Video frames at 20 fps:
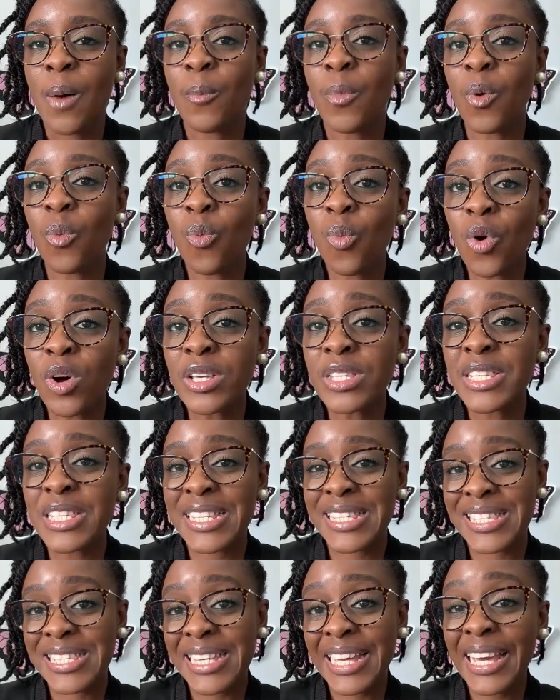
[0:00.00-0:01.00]
But once
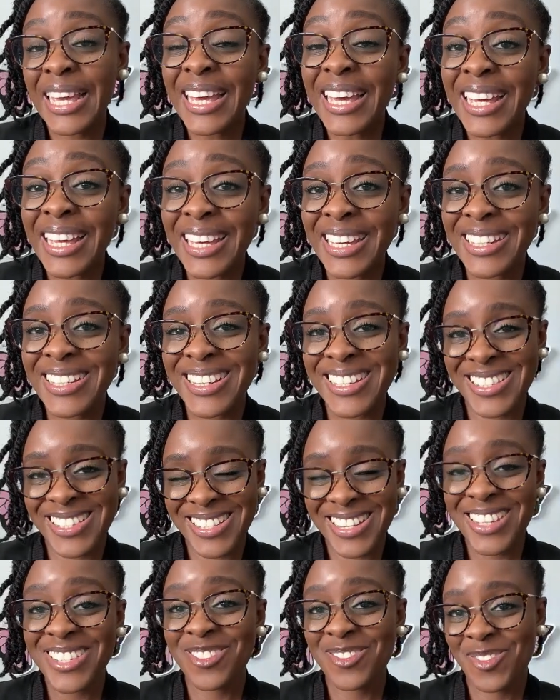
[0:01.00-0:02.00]
it's in, it
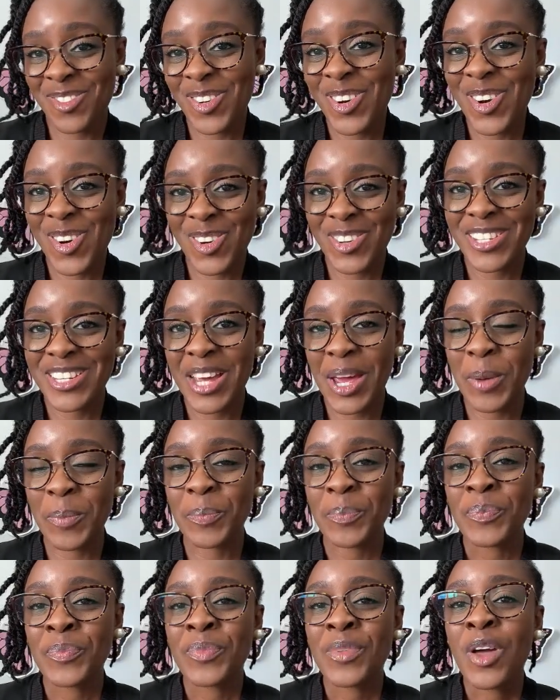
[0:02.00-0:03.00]
stays in for a long
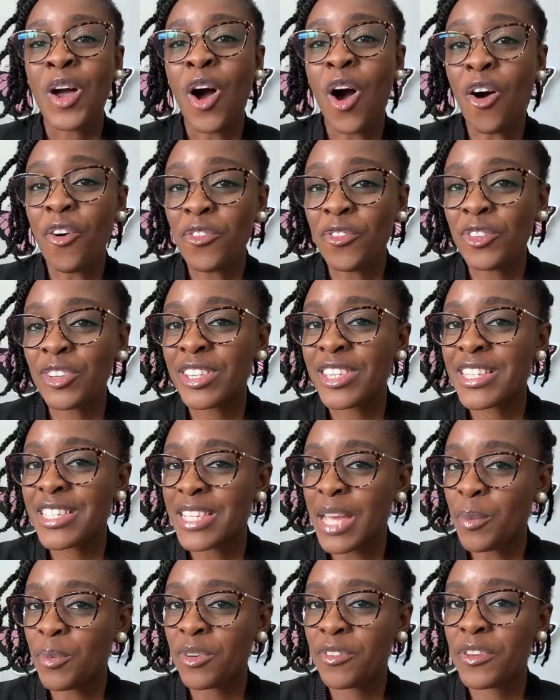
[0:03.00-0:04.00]
time. Often, this
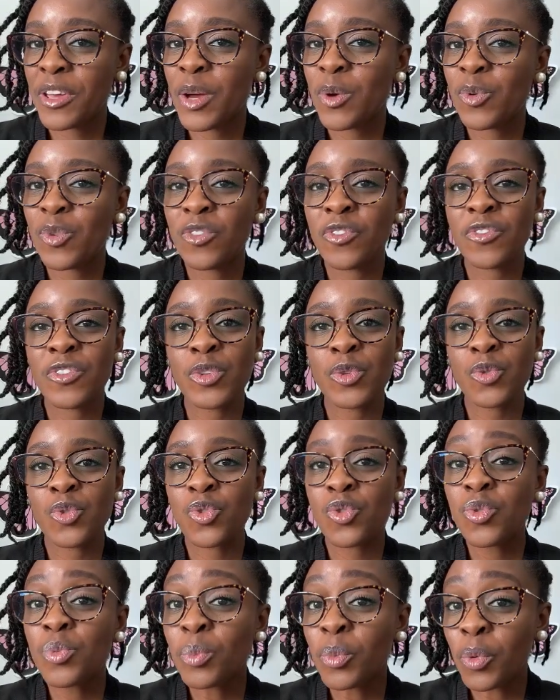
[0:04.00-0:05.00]
type of hair will feel
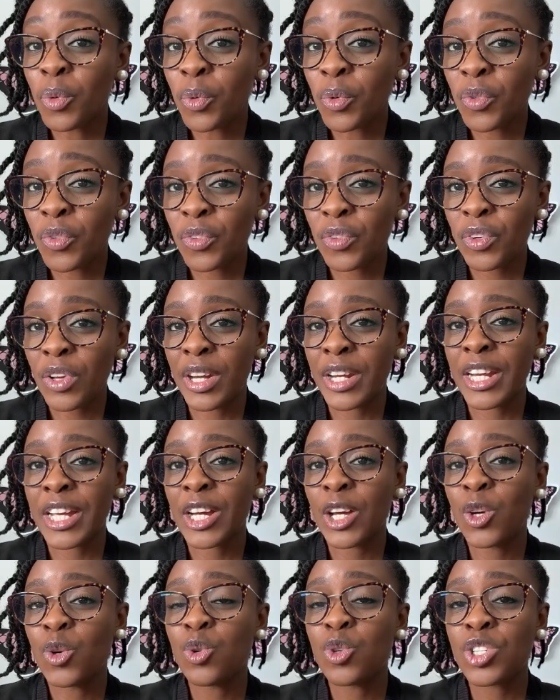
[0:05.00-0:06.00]
smooth and it
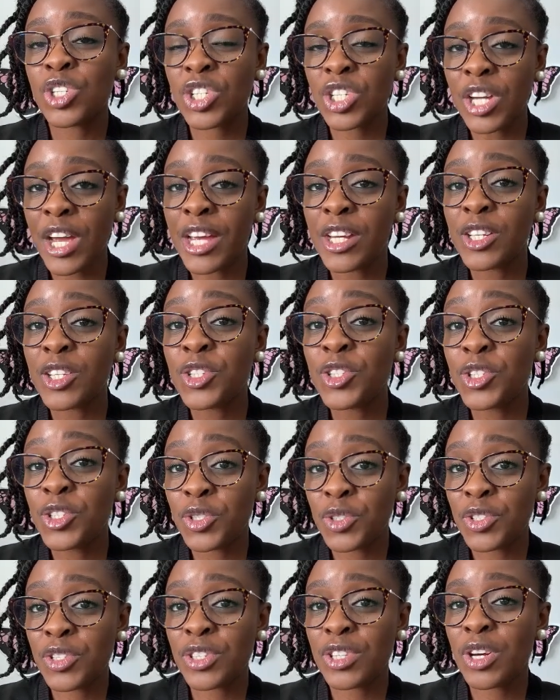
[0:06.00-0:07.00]
can look shiny
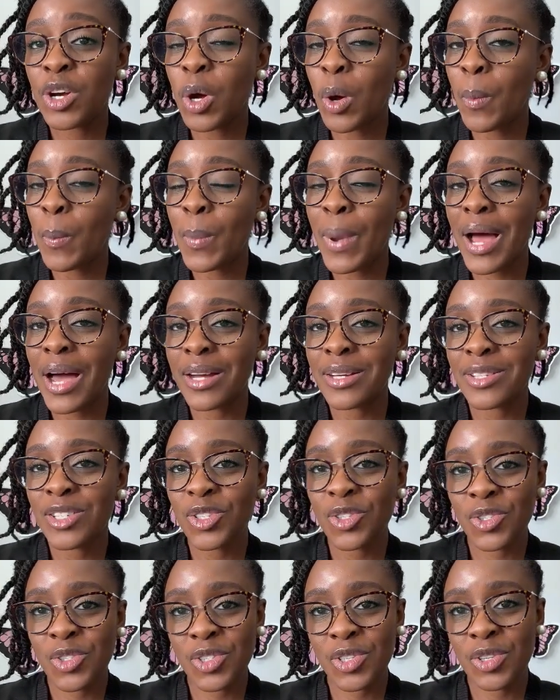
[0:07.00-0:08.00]
due to the compact
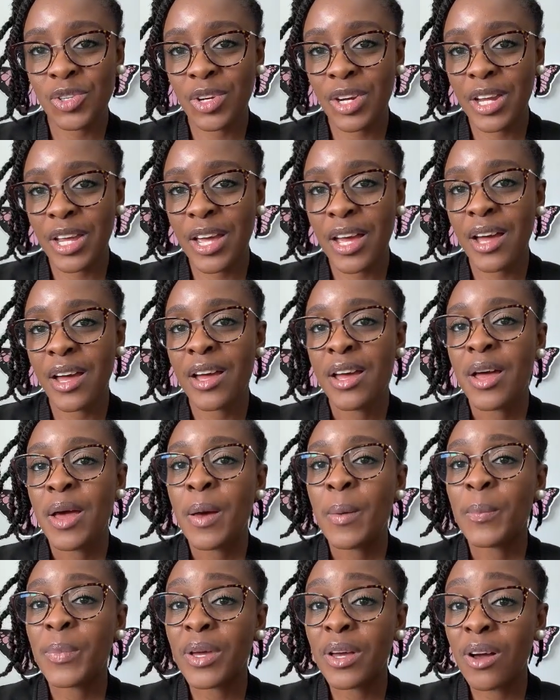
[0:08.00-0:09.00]
cuticle layer.
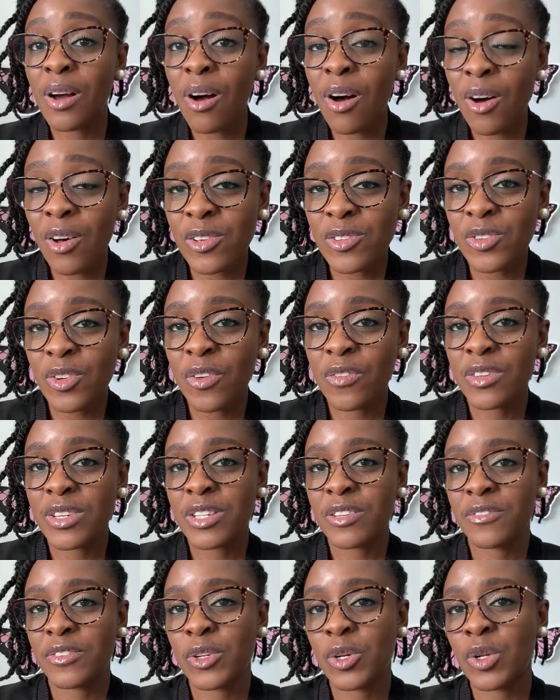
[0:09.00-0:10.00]
Because of the
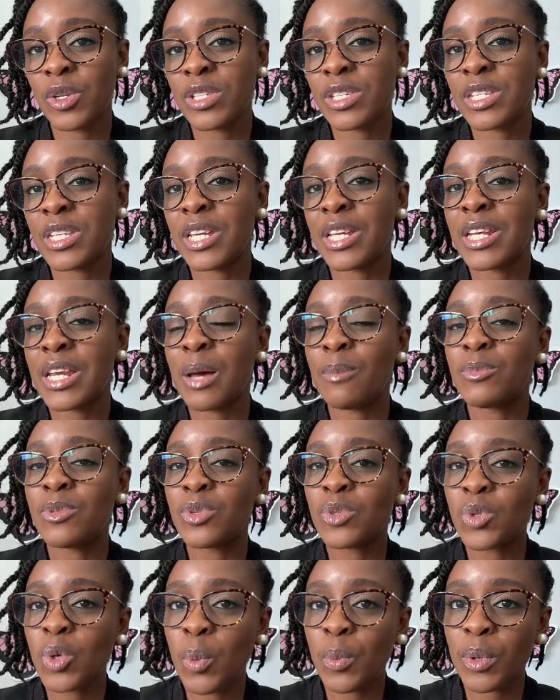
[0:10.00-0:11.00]
difficulty in
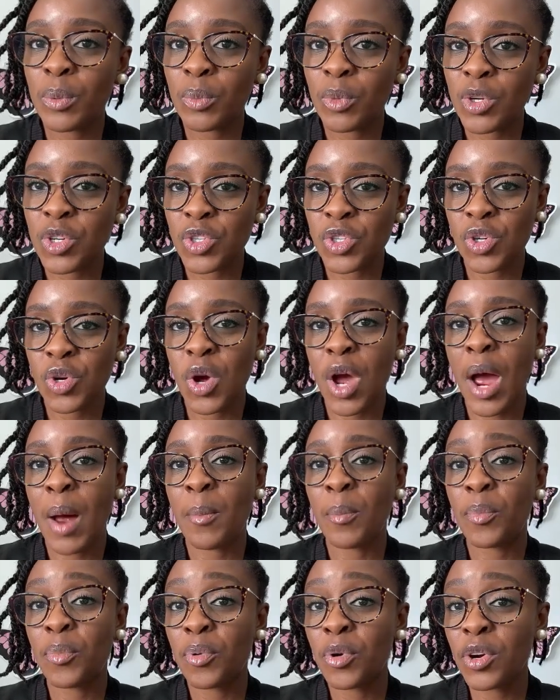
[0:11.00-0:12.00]
absorbing moisture
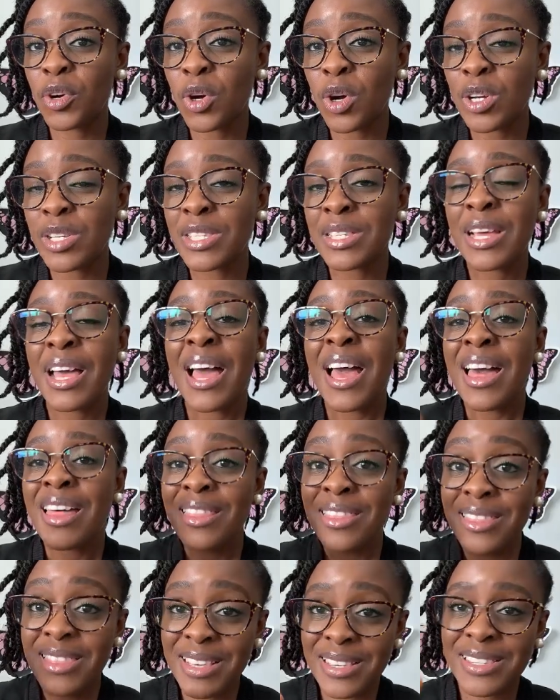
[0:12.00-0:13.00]
and products,
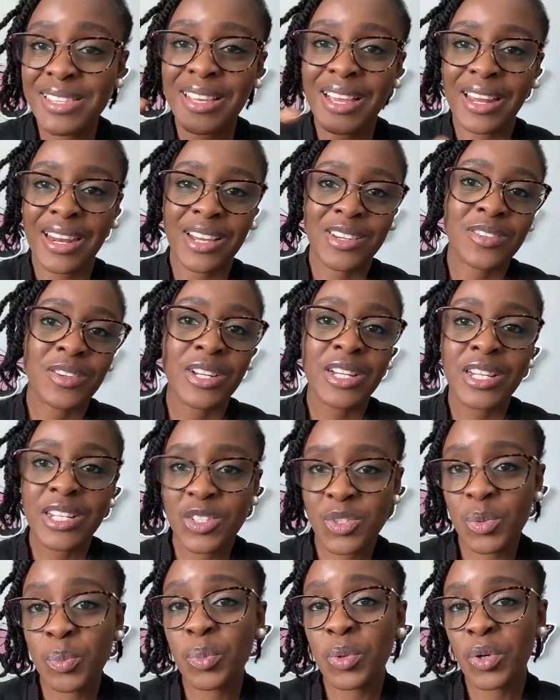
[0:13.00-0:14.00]
this can actually
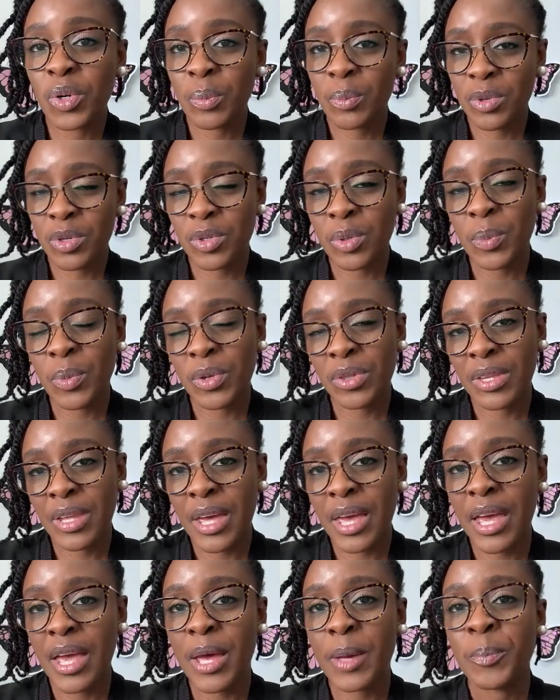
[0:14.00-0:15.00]
lead to product buildup on the
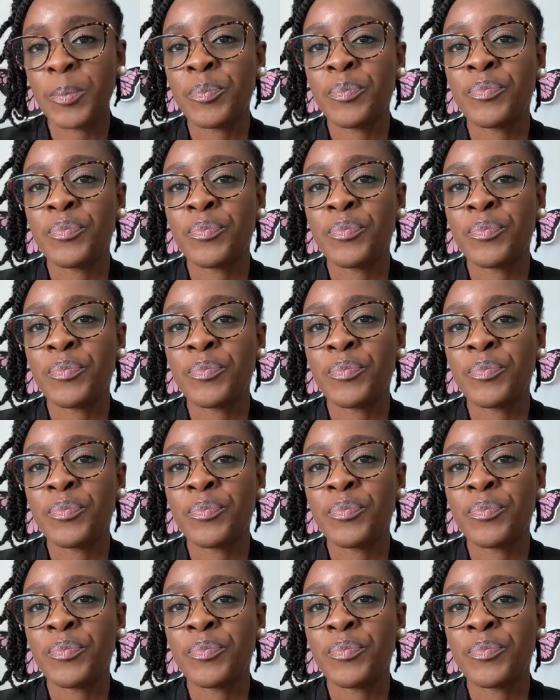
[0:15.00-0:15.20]
hair.